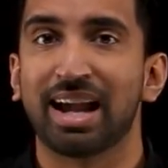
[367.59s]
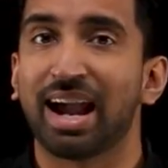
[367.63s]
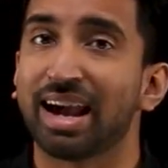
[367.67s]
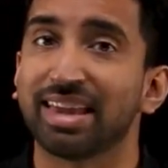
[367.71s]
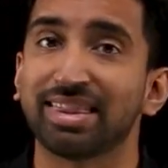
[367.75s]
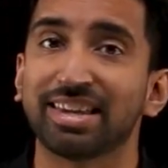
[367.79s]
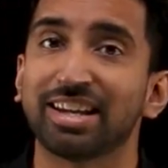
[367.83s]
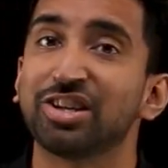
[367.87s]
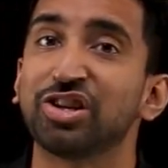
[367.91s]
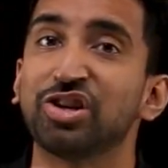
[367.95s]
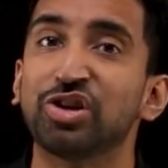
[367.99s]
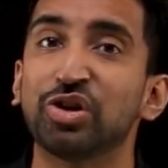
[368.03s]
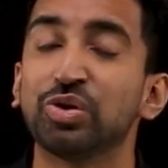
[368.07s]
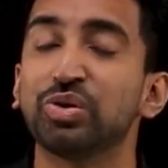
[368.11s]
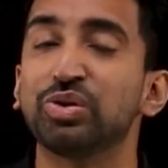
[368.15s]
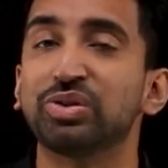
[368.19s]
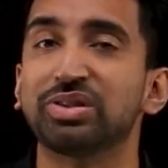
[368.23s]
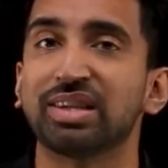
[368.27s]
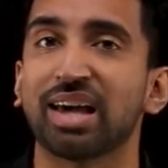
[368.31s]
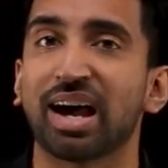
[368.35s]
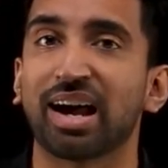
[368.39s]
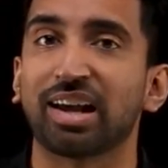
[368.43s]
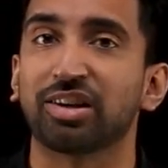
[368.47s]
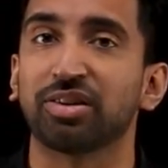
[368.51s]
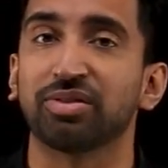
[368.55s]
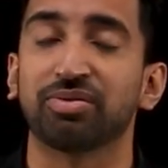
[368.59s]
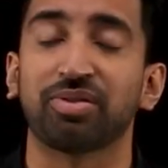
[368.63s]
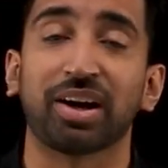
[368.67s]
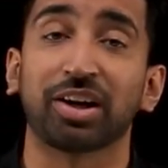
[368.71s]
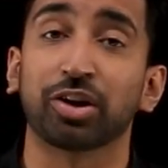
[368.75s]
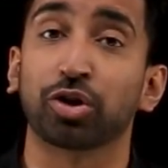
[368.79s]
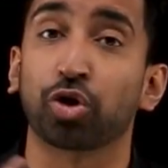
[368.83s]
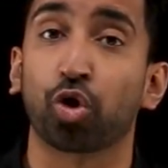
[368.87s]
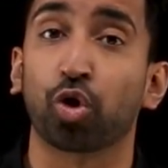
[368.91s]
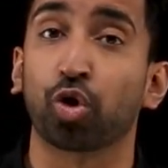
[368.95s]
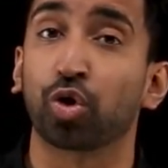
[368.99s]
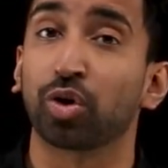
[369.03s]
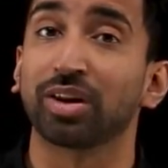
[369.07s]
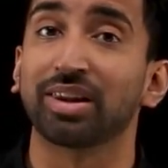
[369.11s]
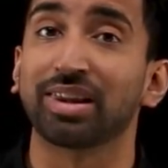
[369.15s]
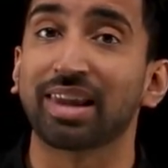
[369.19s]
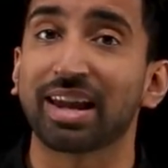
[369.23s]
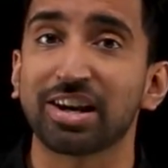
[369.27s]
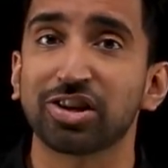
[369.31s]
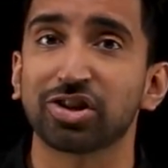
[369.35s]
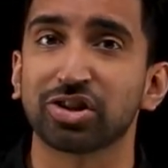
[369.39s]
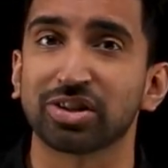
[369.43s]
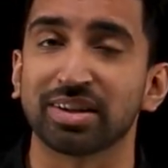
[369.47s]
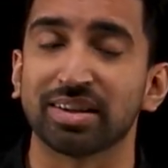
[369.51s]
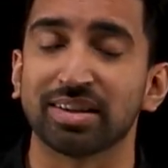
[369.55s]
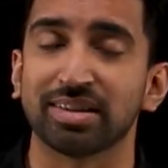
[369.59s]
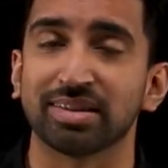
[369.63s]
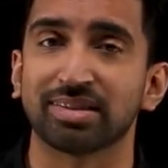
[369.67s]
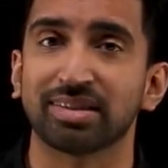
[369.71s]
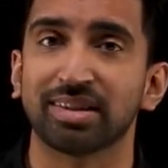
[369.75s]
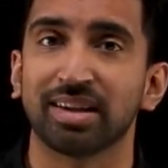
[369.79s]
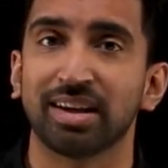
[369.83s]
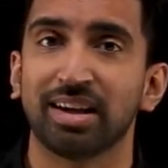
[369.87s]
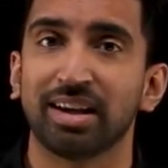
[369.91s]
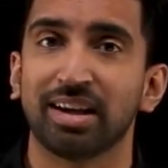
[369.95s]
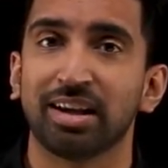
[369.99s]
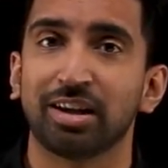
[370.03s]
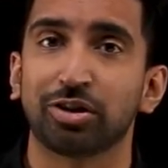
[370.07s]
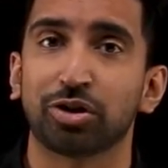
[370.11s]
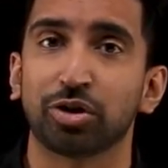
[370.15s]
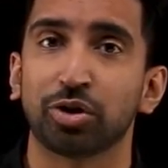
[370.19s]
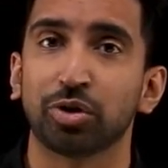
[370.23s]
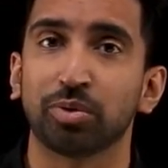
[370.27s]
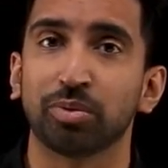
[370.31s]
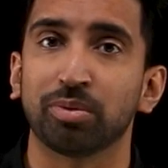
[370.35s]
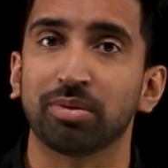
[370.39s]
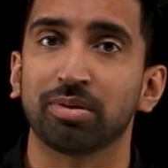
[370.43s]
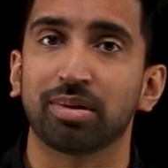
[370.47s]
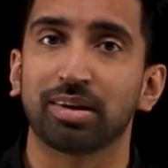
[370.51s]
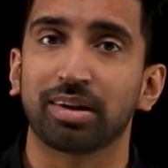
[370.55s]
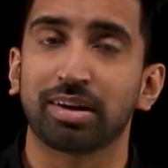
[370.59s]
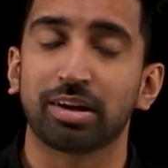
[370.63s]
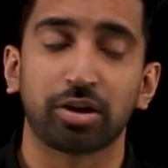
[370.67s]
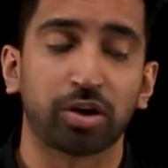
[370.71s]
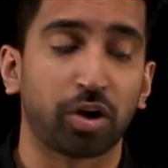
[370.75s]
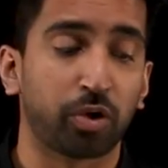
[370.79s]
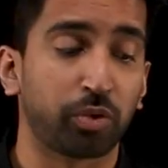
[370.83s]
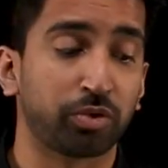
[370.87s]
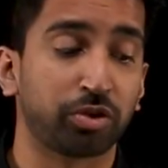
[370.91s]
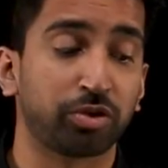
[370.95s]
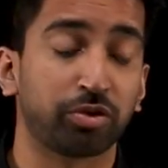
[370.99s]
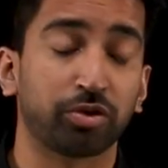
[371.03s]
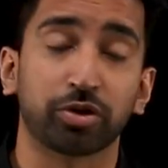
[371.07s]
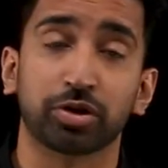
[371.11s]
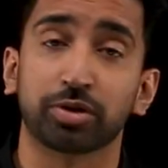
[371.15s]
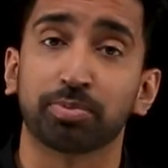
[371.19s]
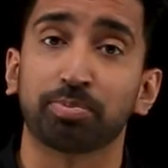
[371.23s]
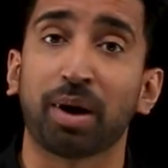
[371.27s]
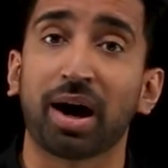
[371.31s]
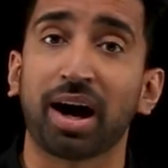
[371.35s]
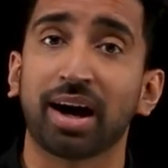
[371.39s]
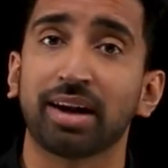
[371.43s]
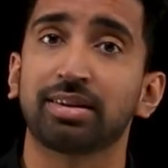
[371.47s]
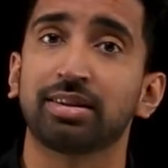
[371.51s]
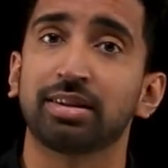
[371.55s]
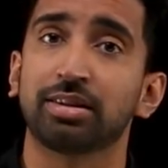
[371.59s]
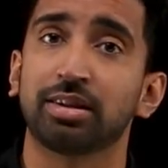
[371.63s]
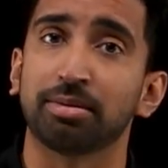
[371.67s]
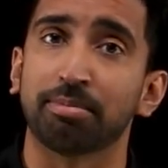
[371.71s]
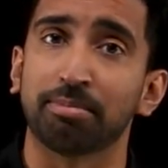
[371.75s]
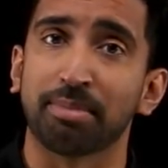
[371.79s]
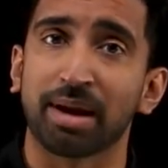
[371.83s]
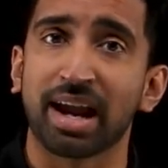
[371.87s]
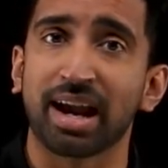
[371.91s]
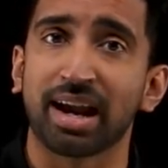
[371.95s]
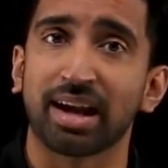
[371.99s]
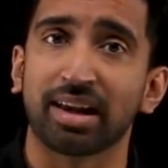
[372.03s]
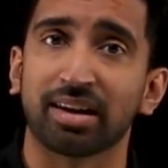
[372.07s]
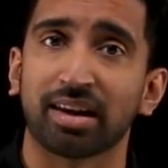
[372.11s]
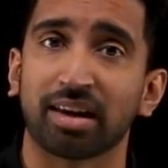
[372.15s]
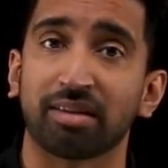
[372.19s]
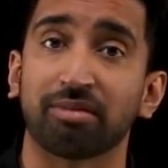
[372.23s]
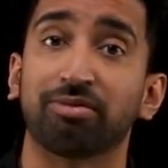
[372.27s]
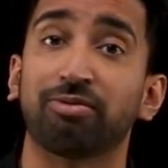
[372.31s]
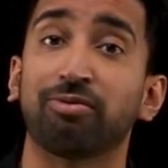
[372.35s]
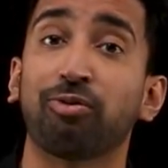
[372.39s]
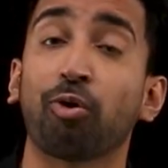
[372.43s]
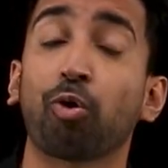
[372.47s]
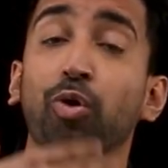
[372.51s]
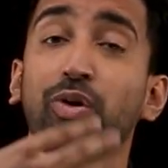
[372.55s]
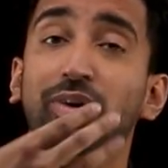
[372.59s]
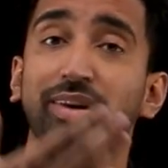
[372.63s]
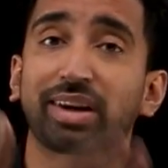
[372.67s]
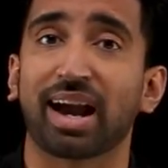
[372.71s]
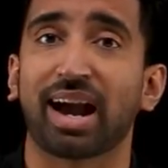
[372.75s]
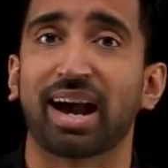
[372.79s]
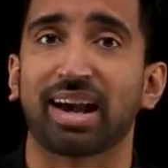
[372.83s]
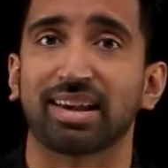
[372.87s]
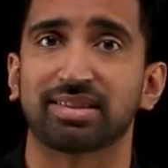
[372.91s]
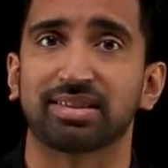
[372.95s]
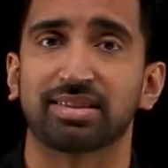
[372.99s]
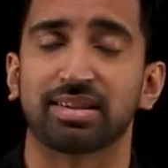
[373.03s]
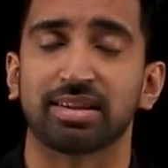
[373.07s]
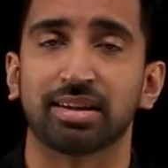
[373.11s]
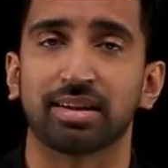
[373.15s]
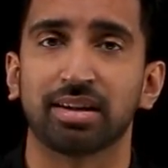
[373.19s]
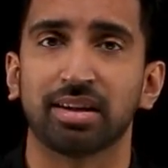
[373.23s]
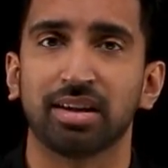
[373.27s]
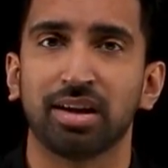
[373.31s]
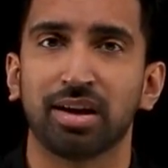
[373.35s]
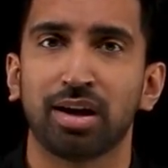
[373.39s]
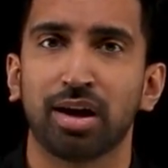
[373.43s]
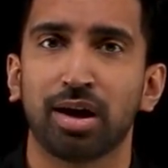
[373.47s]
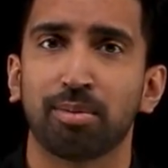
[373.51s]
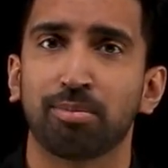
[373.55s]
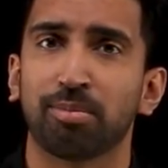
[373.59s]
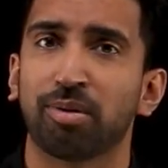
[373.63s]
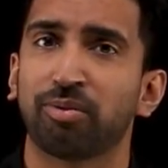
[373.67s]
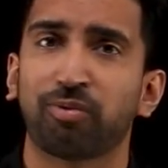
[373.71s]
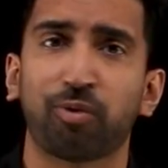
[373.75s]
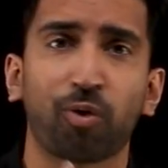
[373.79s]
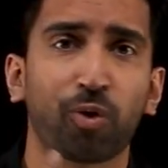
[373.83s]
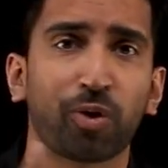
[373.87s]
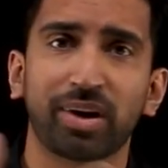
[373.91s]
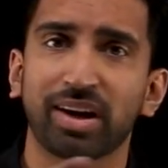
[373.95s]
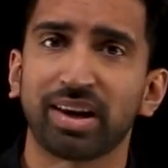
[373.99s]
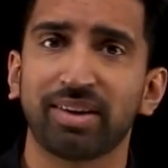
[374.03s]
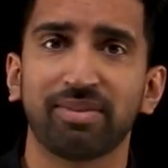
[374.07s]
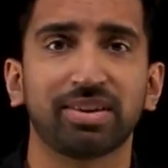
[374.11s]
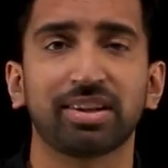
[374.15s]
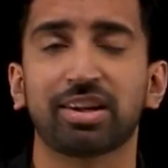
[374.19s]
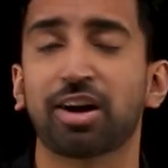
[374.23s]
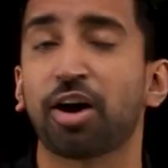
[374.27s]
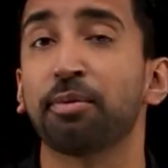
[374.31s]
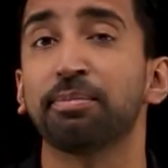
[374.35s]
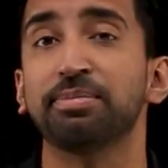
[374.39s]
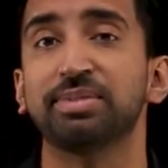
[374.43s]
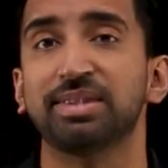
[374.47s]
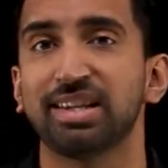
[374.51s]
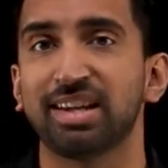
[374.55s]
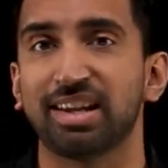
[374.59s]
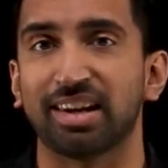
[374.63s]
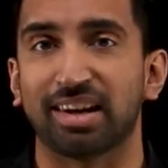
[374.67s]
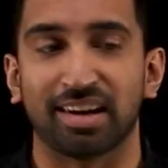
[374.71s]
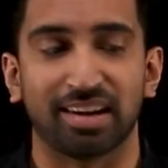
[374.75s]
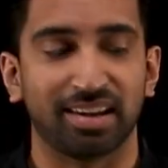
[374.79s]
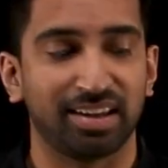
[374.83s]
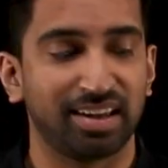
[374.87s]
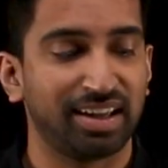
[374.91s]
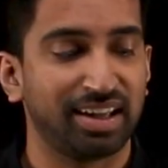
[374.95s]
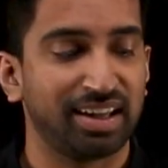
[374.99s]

and then use that to find correlations to you know respond to demand and forecast it before it even comes in.